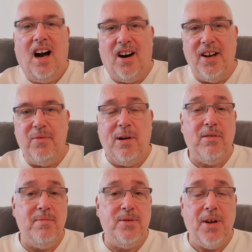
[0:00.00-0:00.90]
Hi,
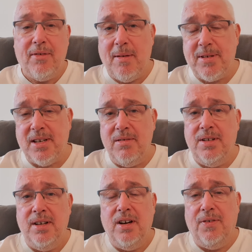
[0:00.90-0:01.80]
welcome to another
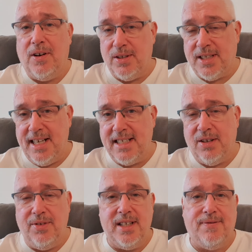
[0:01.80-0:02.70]
episode of Hot Takes
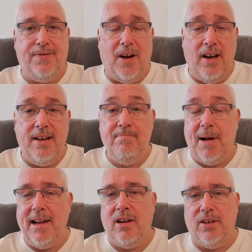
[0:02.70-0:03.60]
on this fine
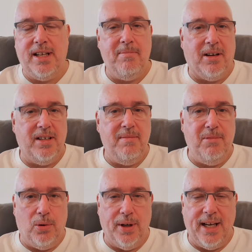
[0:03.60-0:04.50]
bank holiday Monday
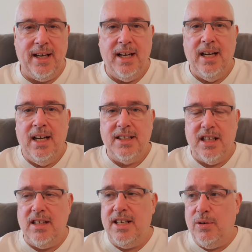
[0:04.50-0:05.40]
morning. It's
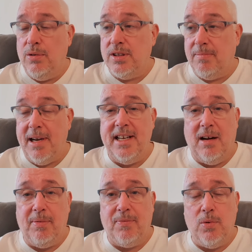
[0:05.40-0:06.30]
early doors, I've been
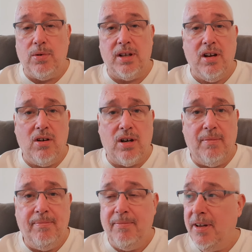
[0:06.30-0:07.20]
up, I've walked the dog.
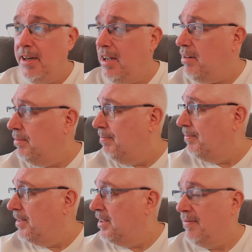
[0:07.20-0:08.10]
I know,
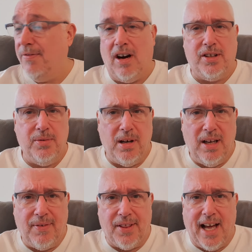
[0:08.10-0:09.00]
far too
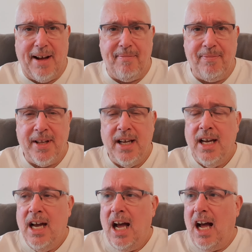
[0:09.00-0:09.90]
early for that.
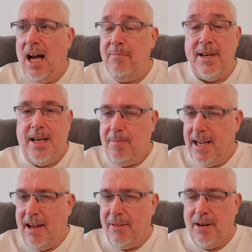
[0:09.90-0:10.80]
Bit
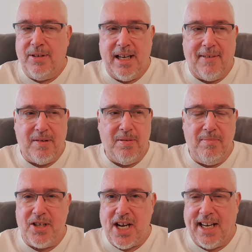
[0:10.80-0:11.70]
nippy out though, did have to
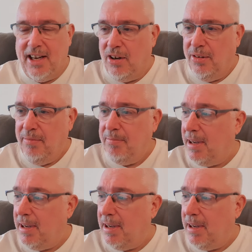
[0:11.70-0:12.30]
put my jacket on.